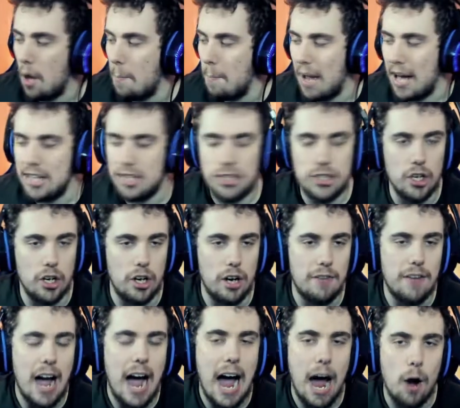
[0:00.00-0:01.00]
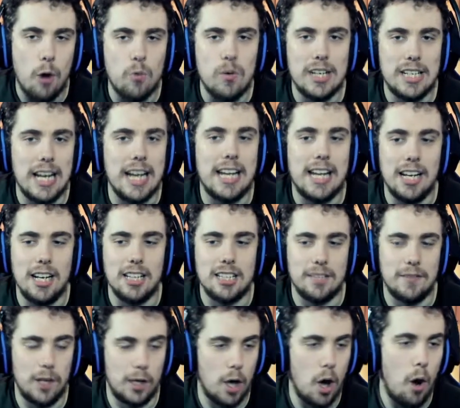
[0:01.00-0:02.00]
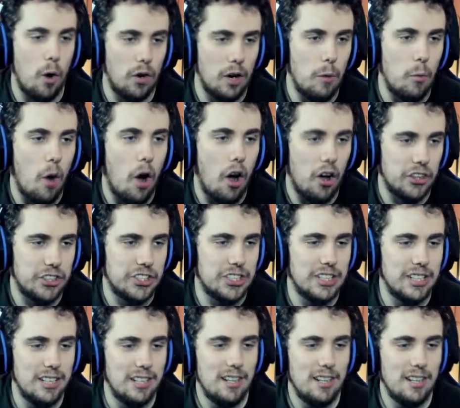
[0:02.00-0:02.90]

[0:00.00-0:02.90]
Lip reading: mention of how ridiculous of a goal it was.